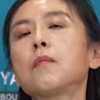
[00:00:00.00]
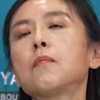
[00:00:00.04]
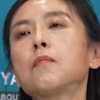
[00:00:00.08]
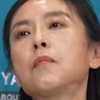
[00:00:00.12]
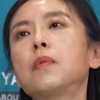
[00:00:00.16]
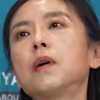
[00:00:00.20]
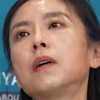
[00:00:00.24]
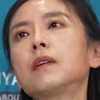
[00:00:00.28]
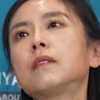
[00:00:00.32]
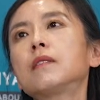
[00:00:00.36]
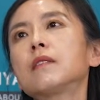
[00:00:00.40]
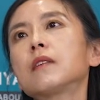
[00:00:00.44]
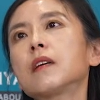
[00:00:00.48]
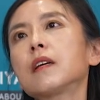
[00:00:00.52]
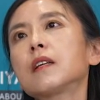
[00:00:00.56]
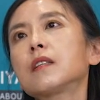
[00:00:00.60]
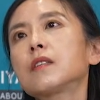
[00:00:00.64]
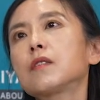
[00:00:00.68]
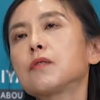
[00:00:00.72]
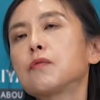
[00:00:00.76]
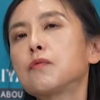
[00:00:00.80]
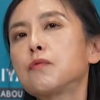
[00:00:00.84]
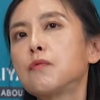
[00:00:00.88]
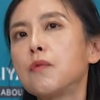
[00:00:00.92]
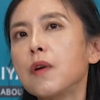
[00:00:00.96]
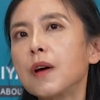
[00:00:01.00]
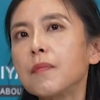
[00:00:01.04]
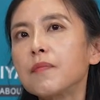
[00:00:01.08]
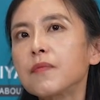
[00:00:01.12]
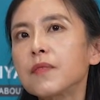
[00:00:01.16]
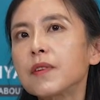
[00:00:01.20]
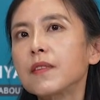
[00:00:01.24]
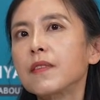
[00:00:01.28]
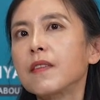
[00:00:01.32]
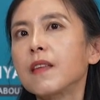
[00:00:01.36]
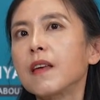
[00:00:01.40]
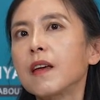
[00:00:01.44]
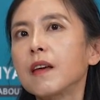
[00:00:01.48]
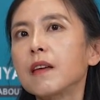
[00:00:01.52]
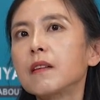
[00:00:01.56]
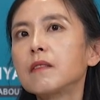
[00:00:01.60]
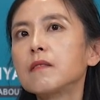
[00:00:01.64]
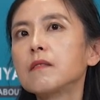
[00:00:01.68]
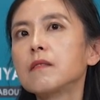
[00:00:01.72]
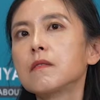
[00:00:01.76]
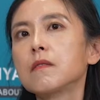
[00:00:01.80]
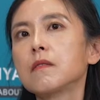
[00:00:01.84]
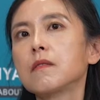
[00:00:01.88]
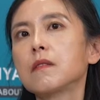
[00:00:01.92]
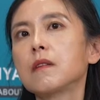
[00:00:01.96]
But it
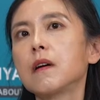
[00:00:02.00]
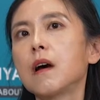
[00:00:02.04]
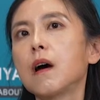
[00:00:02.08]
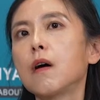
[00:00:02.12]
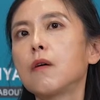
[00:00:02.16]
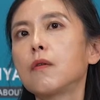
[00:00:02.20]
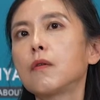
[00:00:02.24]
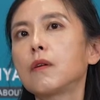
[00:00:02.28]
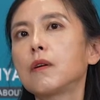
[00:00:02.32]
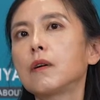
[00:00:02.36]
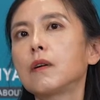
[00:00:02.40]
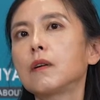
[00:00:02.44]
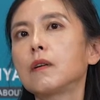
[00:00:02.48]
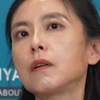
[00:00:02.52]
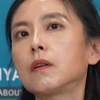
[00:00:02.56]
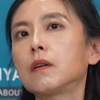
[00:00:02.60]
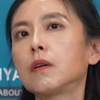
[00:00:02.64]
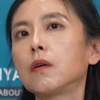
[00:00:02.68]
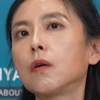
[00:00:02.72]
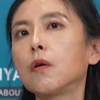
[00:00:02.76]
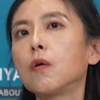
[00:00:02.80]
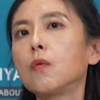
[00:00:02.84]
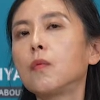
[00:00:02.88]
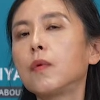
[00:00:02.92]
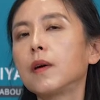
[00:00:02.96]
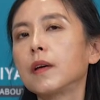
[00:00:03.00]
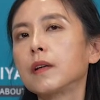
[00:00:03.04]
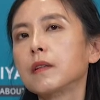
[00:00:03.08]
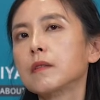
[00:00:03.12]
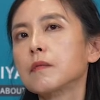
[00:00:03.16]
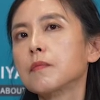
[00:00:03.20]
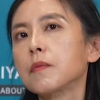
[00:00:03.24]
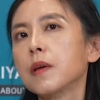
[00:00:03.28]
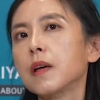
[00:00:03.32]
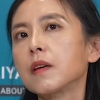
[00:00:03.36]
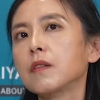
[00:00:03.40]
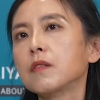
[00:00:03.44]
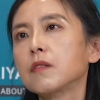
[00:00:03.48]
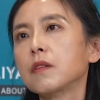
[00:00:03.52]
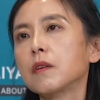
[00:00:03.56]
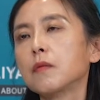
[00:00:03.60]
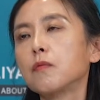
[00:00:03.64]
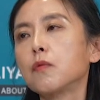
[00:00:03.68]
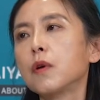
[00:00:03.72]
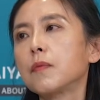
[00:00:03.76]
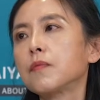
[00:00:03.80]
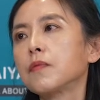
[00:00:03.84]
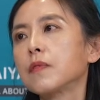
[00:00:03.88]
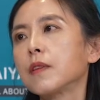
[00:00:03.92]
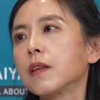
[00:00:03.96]
represents our global expansion,
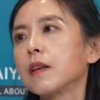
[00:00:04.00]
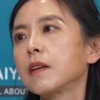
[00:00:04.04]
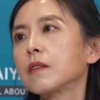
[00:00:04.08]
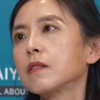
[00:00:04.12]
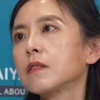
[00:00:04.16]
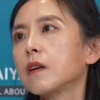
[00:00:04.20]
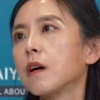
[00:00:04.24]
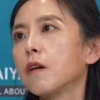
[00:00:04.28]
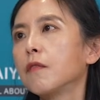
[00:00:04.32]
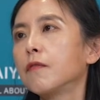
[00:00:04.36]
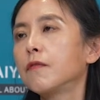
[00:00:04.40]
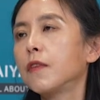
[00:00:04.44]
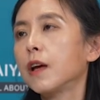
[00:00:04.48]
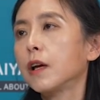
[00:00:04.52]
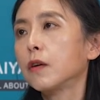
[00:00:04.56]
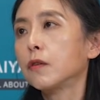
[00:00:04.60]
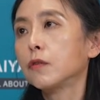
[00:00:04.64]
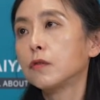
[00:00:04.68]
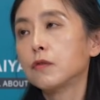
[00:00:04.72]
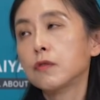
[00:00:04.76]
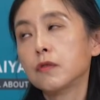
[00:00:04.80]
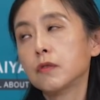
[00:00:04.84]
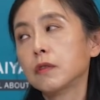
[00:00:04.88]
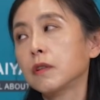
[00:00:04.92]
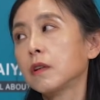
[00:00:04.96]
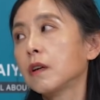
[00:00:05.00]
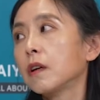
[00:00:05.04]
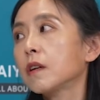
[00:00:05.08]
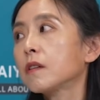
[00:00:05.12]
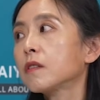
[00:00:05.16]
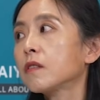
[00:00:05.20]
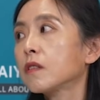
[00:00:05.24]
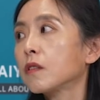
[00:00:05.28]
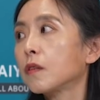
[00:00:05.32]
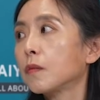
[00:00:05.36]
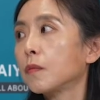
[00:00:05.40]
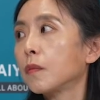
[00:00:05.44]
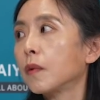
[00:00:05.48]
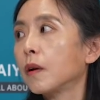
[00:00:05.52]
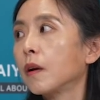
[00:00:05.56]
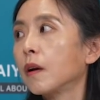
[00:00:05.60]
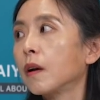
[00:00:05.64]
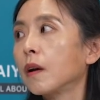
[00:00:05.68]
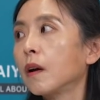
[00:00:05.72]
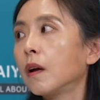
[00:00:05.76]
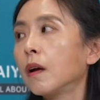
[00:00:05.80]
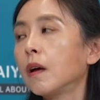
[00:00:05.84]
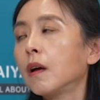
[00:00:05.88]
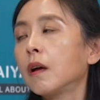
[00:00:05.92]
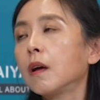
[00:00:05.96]
represents our value to the customer.
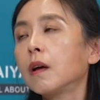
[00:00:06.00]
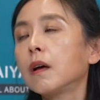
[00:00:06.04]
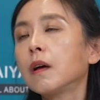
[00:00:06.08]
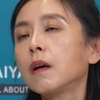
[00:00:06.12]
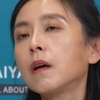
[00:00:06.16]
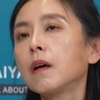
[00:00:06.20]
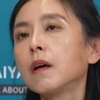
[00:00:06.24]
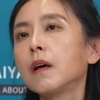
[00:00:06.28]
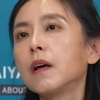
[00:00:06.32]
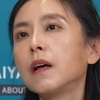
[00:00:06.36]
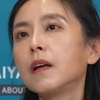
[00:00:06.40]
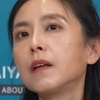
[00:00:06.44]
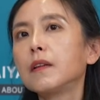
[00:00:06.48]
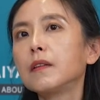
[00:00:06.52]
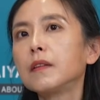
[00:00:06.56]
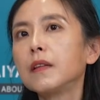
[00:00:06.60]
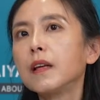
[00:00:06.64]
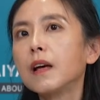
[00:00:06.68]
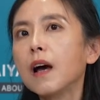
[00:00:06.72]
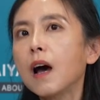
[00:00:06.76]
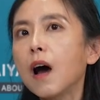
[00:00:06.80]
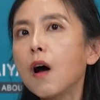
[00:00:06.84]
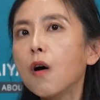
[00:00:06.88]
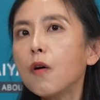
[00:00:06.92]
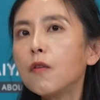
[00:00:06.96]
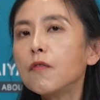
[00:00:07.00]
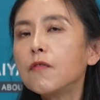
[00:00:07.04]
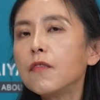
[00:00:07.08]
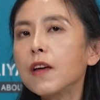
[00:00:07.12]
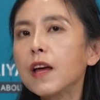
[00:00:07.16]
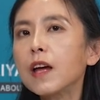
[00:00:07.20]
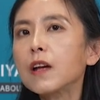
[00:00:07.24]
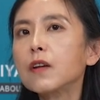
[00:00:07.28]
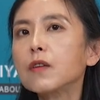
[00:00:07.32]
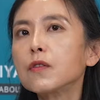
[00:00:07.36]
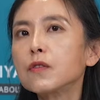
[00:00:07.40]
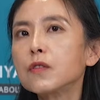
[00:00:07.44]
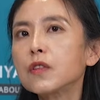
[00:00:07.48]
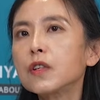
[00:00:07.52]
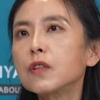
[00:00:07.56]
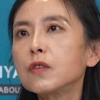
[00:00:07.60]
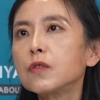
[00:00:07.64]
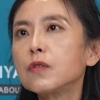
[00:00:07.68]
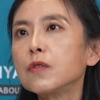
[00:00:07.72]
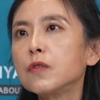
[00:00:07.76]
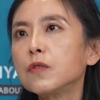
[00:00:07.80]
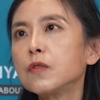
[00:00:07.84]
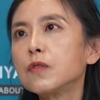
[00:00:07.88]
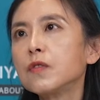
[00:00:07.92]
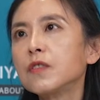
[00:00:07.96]
And our values
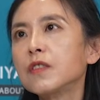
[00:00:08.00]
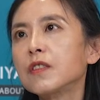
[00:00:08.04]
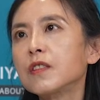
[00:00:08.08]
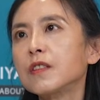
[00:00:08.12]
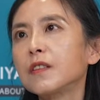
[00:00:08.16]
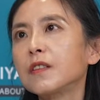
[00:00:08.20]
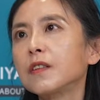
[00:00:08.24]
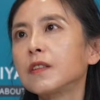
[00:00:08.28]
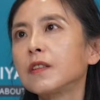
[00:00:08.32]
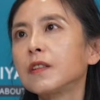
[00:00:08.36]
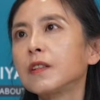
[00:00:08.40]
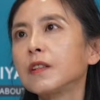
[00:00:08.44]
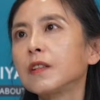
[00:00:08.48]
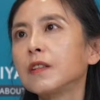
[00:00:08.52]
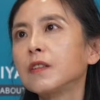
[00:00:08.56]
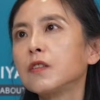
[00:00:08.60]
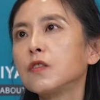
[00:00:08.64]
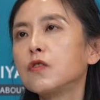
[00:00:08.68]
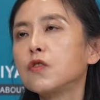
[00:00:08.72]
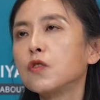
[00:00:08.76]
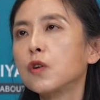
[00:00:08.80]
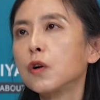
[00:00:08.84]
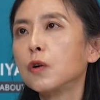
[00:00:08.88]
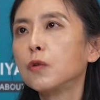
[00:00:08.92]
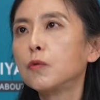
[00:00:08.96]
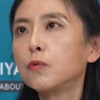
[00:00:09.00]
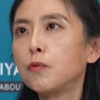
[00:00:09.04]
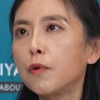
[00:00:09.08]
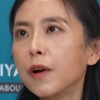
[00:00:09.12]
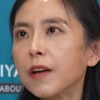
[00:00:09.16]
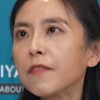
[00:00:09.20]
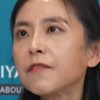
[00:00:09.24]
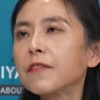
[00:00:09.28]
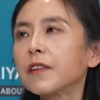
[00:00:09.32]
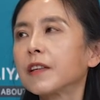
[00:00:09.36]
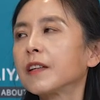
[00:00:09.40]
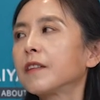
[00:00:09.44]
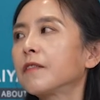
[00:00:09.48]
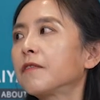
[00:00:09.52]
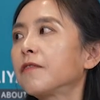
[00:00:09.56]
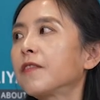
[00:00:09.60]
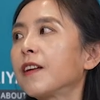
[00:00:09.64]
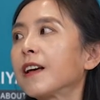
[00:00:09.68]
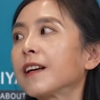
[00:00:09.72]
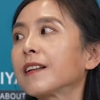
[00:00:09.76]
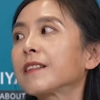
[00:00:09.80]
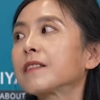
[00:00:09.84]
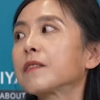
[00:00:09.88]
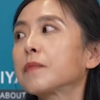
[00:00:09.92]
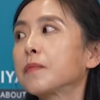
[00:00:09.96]
include the geographic
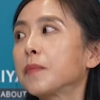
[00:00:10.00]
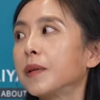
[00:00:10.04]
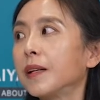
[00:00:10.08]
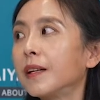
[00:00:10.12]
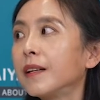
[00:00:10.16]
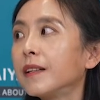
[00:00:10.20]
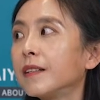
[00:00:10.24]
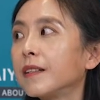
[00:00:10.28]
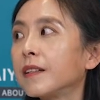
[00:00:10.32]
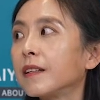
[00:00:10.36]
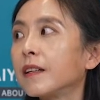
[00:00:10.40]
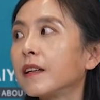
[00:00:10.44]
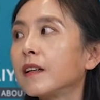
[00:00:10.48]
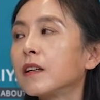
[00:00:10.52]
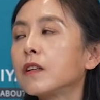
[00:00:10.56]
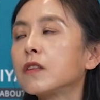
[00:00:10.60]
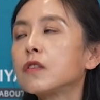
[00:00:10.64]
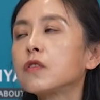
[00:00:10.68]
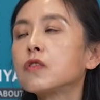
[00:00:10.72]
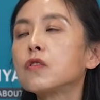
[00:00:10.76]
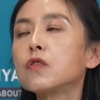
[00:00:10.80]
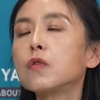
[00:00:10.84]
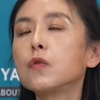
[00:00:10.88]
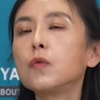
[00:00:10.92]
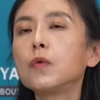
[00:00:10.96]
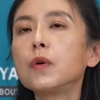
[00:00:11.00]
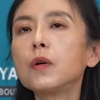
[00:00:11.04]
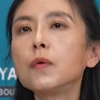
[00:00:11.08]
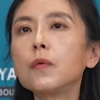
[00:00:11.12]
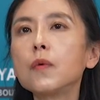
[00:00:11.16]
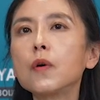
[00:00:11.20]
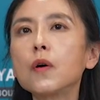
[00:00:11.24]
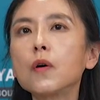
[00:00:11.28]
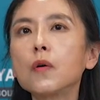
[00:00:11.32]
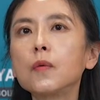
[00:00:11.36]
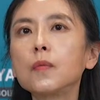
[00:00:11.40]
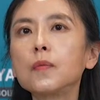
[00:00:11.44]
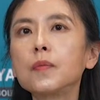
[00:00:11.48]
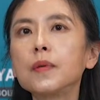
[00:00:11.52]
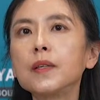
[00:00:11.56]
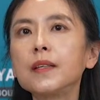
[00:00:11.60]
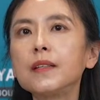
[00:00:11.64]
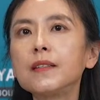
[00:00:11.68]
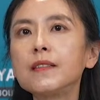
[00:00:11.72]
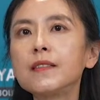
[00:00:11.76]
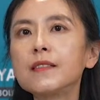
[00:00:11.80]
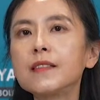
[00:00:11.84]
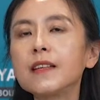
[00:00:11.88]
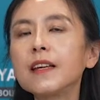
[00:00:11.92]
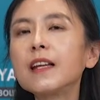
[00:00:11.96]
flexibility. So we will be
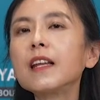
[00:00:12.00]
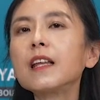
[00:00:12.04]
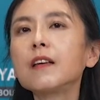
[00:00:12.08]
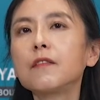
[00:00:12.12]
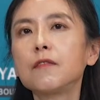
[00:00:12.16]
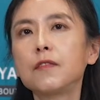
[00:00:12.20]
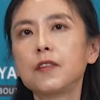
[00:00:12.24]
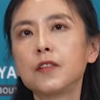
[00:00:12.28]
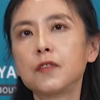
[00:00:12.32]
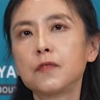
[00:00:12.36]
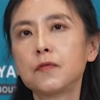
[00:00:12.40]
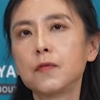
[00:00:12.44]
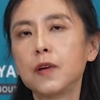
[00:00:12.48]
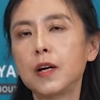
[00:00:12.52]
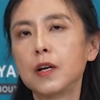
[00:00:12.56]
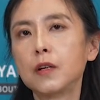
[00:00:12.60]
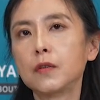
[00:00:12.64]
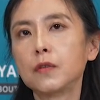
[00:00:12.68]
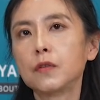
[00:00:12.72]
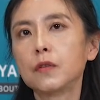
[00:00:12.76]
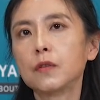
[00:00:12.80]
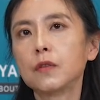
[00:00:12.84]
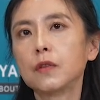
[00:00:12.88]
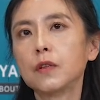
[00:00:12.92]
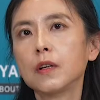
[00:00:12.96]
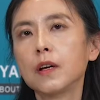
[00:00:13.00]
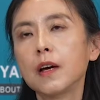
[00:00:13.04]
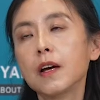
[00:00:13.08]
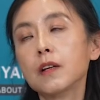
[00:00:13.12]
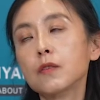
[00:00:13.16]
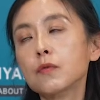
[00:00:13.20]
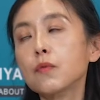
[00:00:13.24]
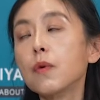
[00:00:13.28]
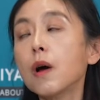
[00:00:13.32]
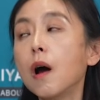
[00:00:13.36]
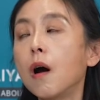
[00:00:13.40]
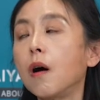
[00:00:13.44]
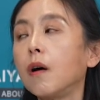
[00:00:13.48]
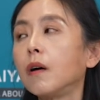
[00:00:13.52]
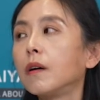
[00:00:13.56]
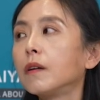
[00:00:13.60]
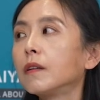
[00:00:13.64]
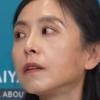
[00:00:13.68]
setting this value as well.